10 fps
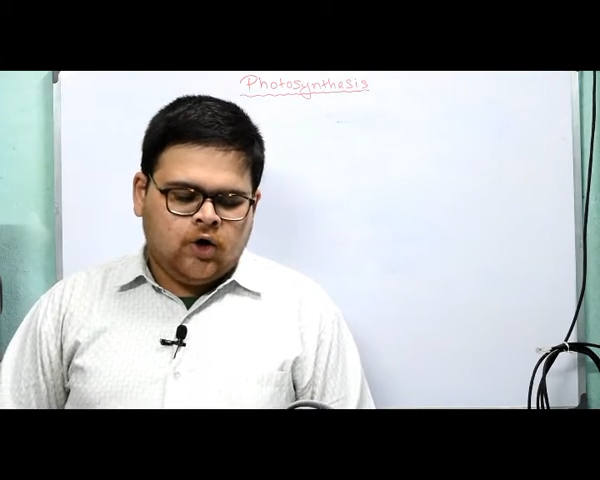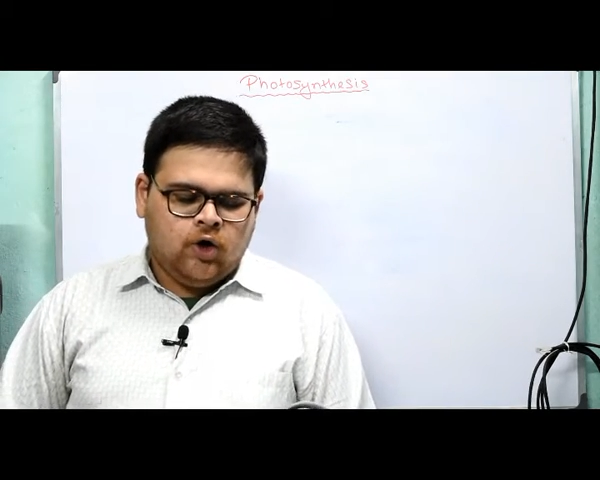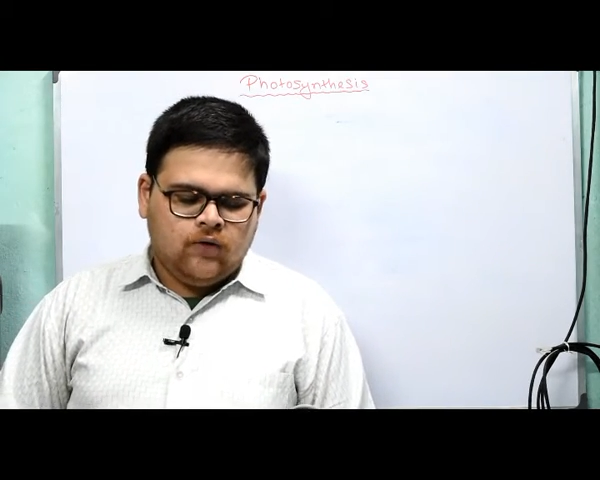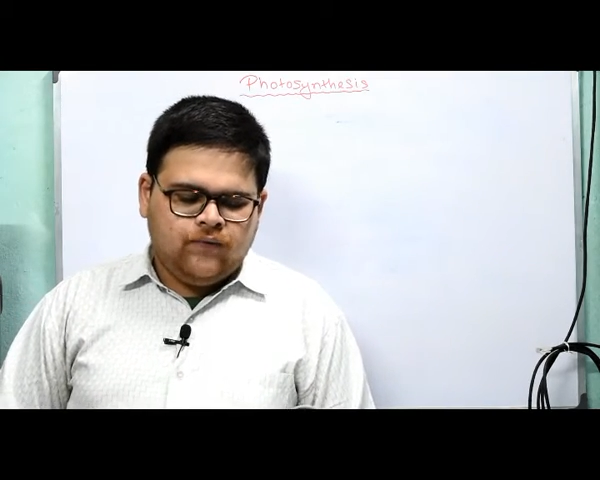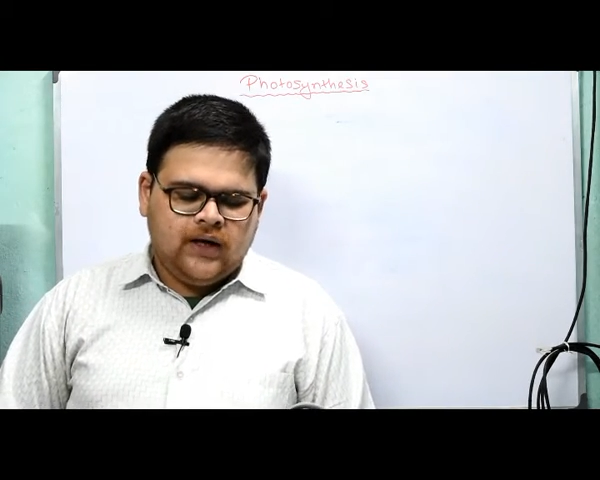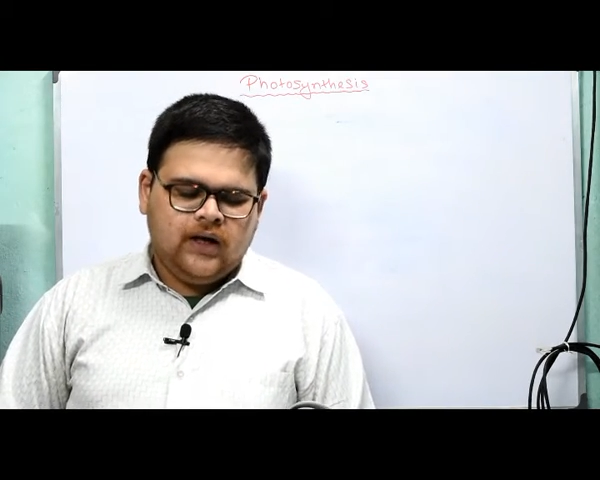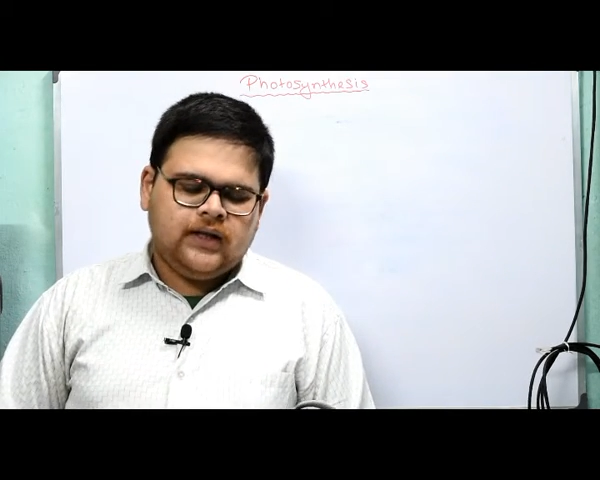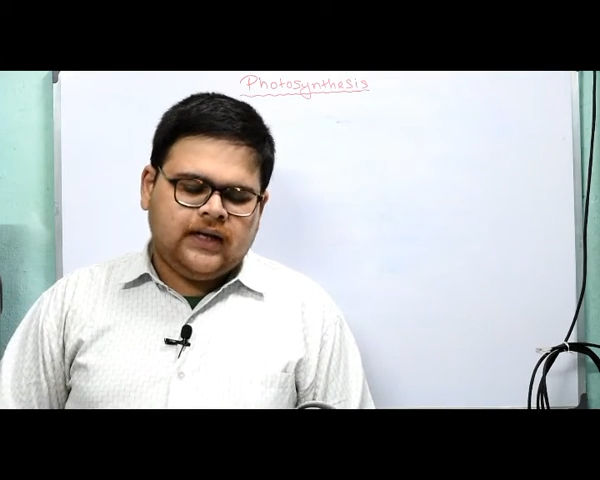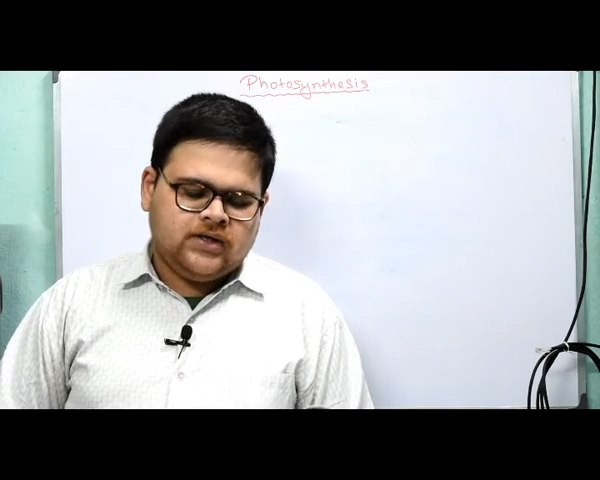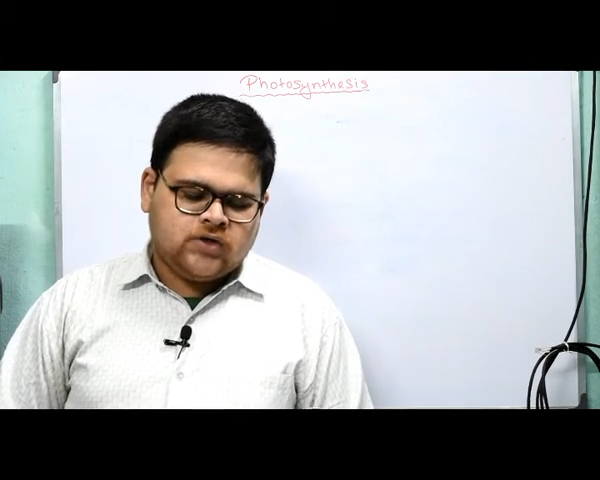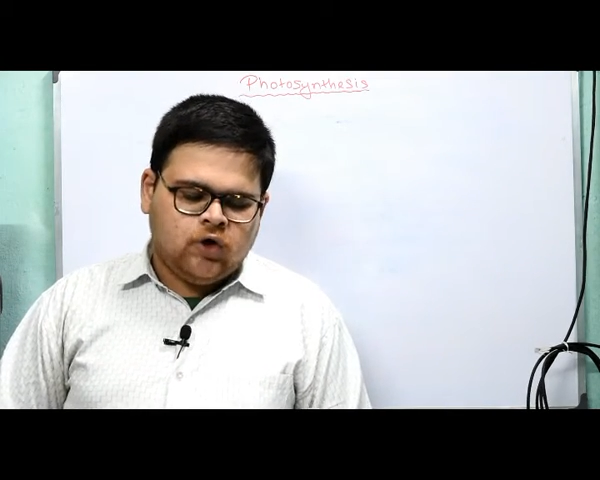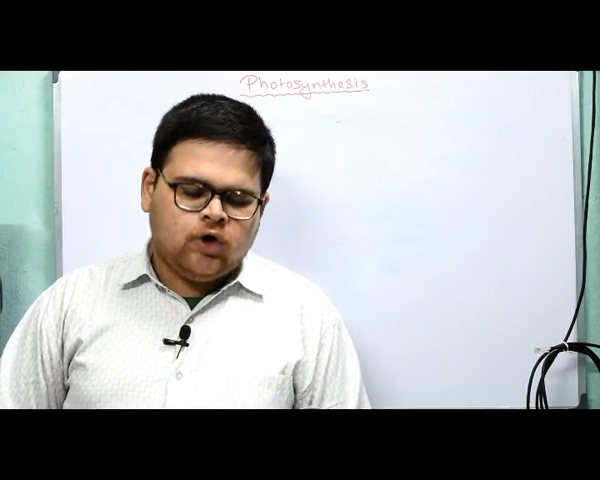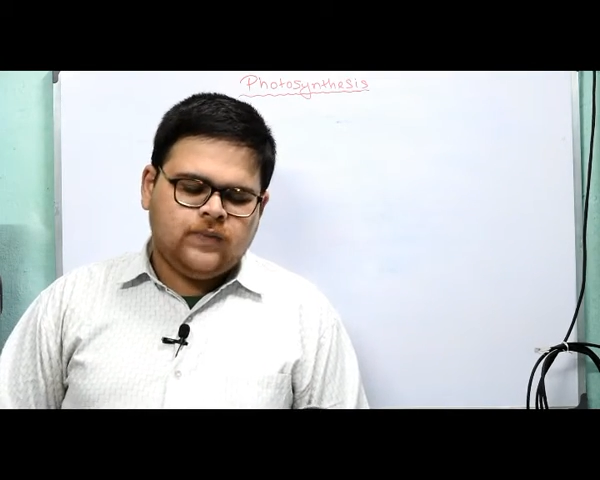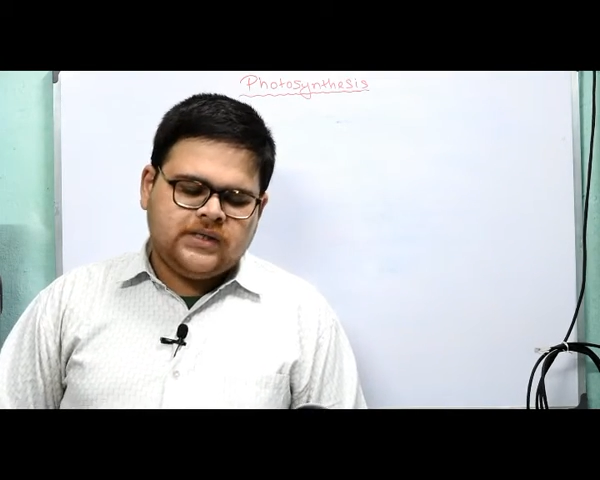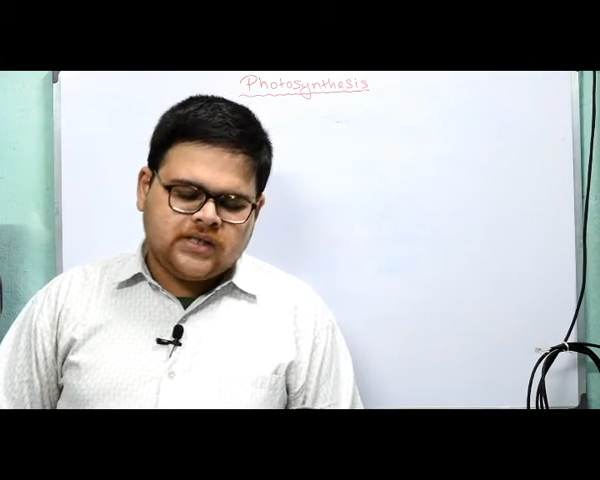Chlorophyll, that is
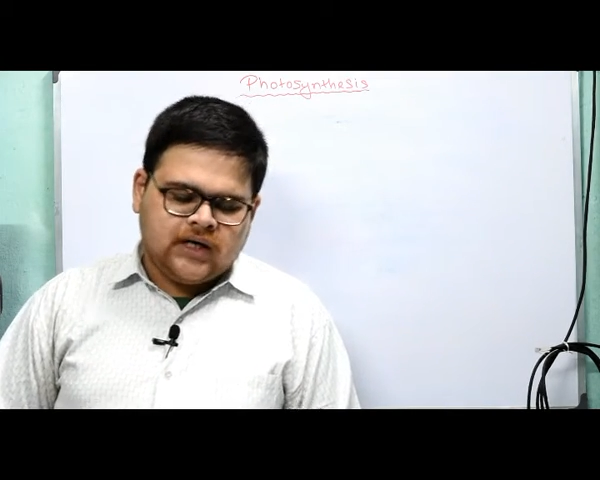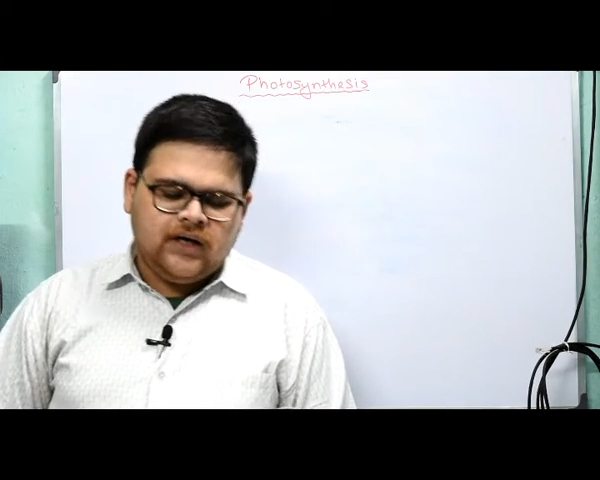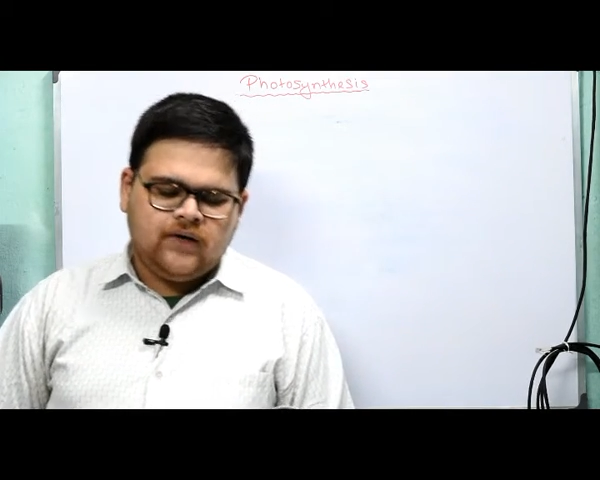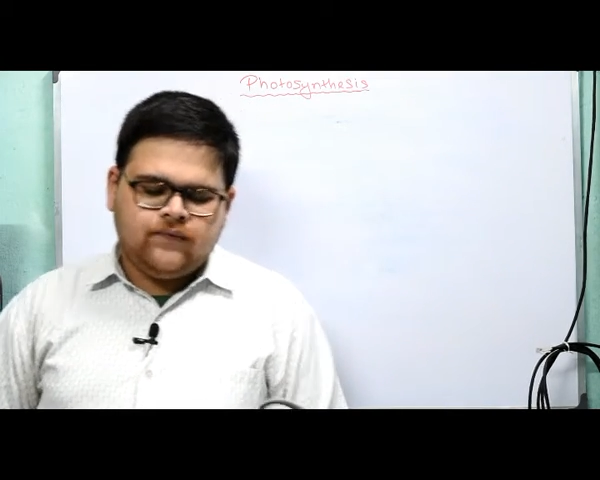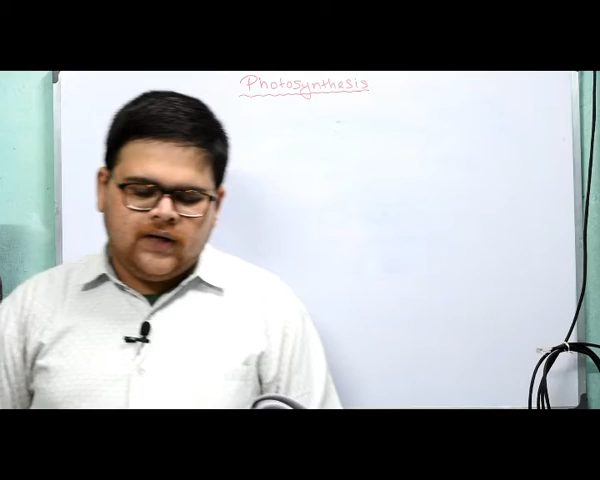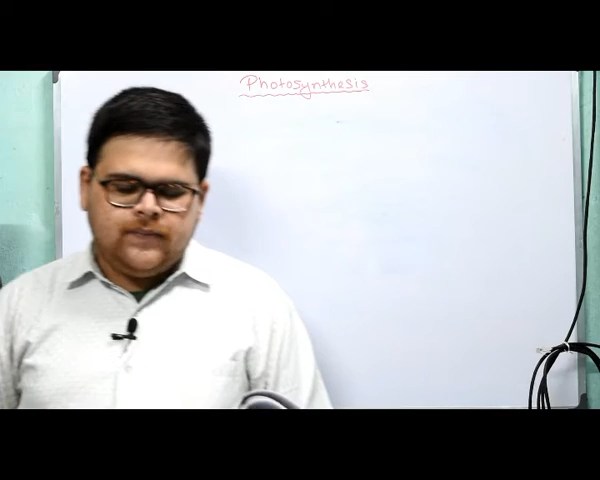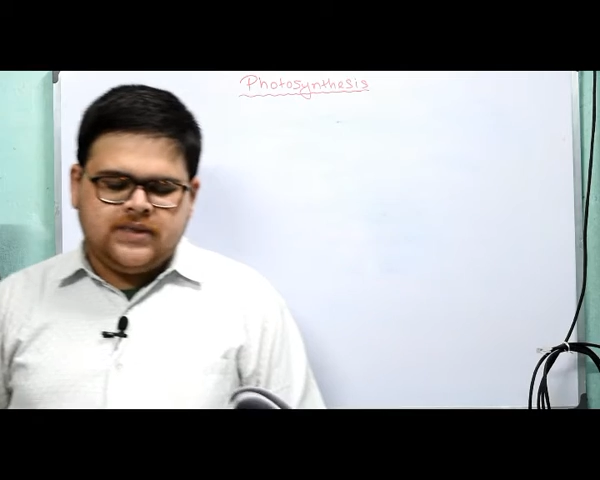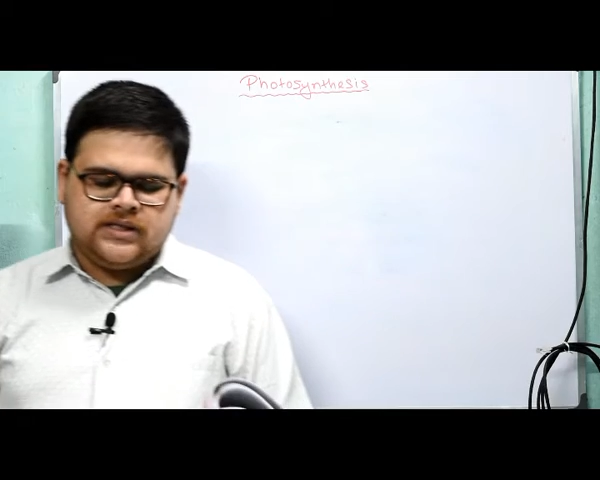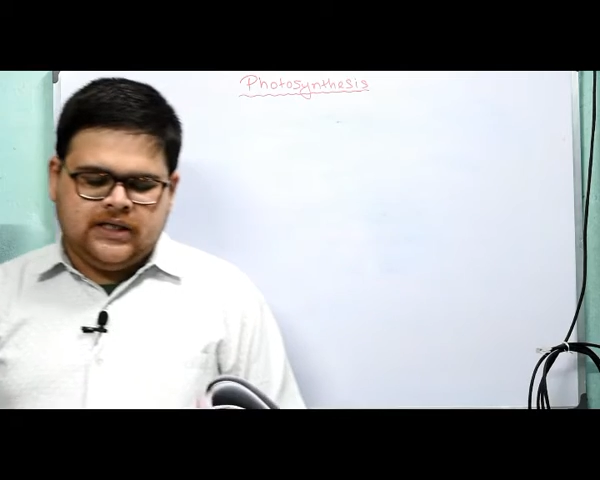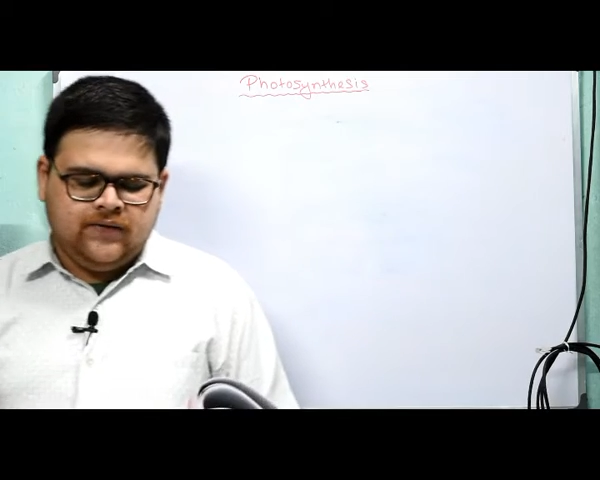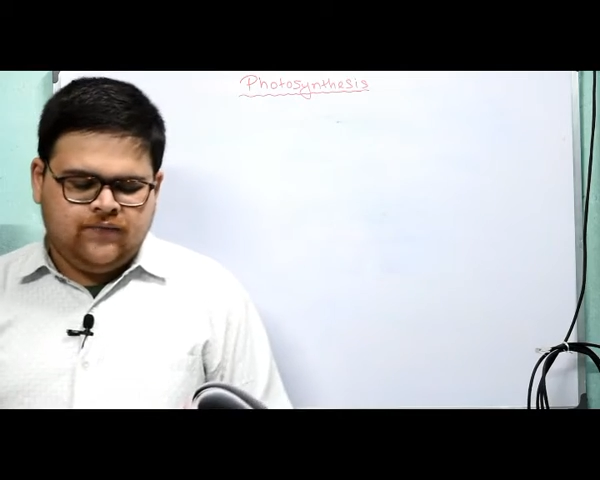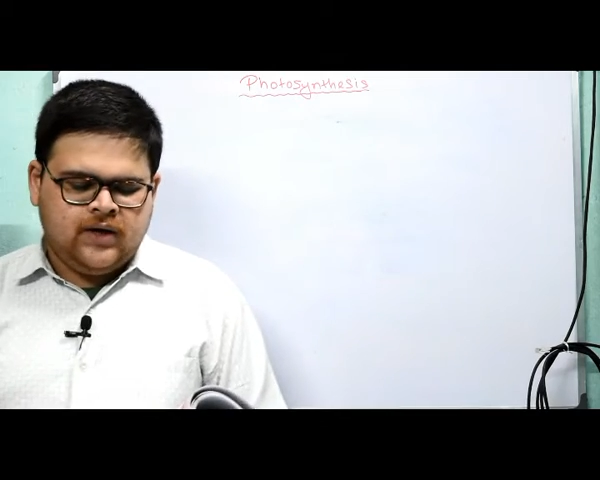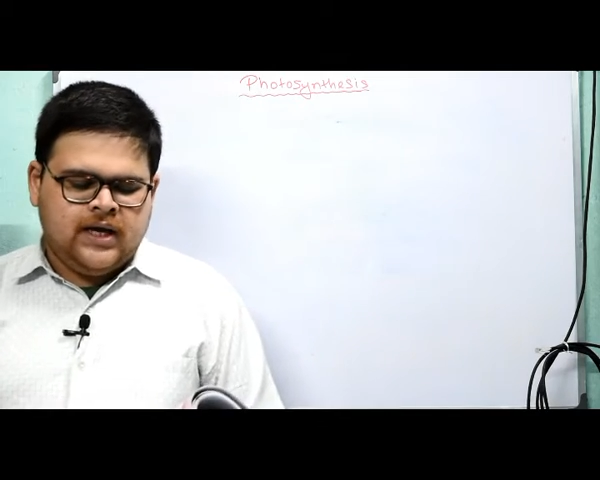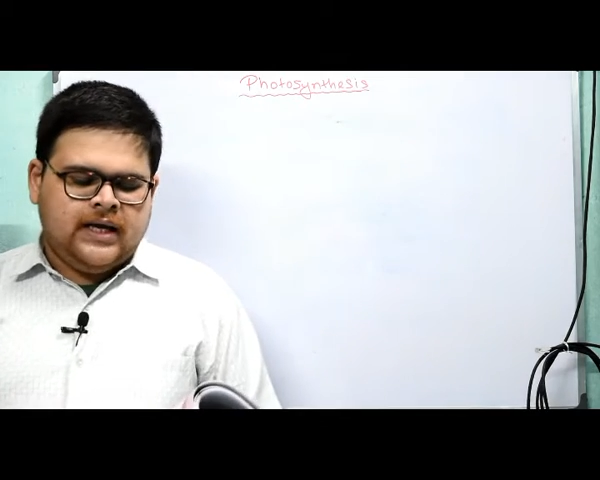chloro means green, phyll means leaf,